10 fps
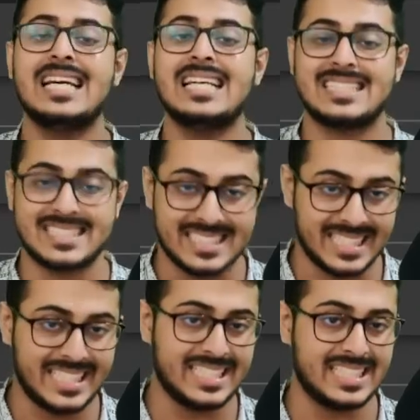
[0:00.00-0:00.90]

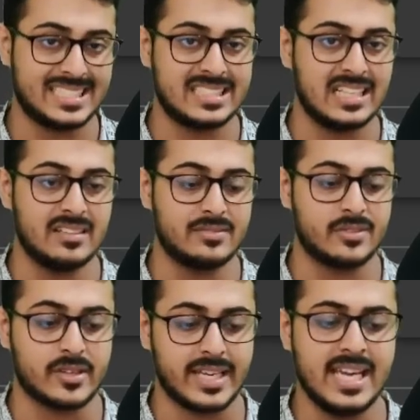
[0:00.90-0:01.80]
screen itself.
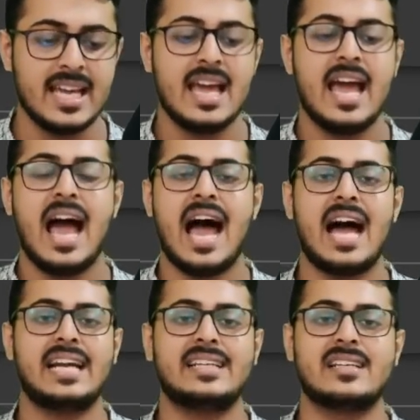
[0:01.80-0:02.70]
Okay,
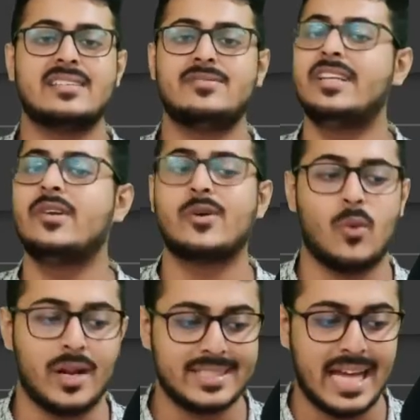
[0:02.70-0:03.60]
and we don't
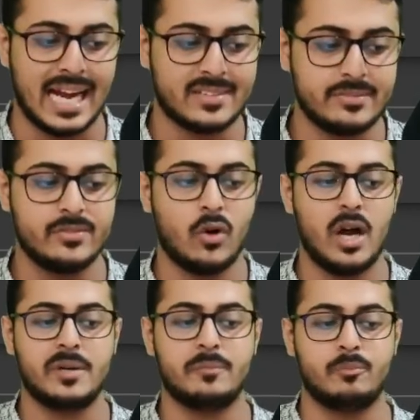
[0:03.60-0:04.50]
want that. We
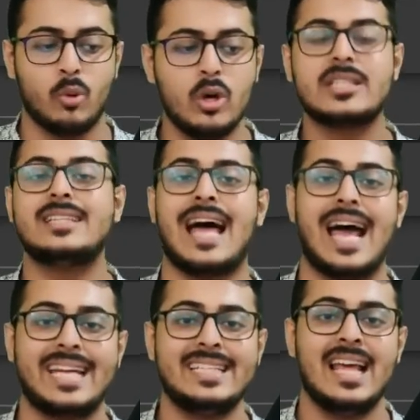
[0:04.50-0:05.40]
want both
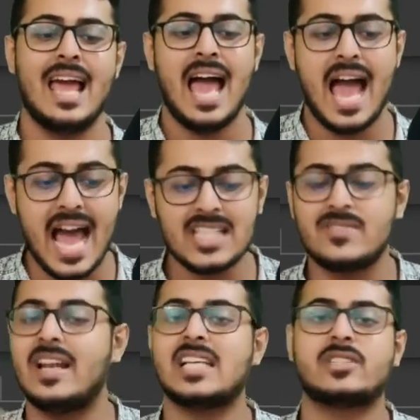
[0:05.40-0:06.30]
9 as well as